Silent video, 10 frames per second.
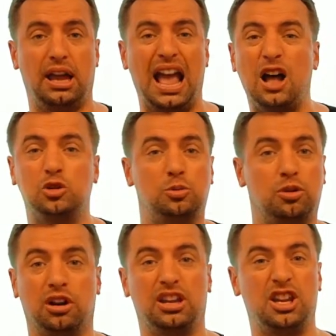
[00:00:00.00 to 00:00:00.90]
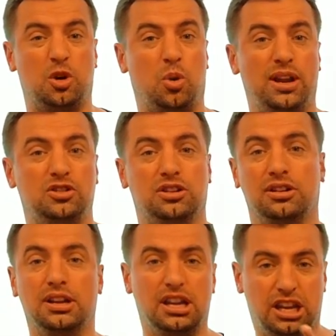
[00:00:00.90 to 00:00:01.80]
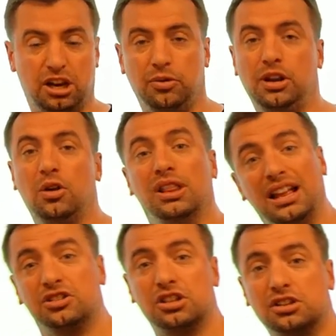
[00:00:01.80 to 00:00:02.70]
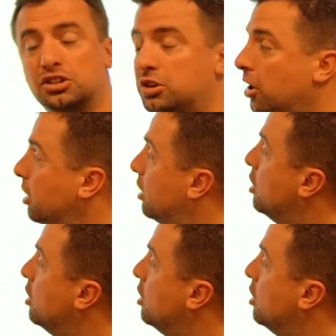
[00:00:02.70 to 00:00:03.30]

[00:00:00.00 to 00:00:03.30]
algebra equation. Here we go. Let's get started.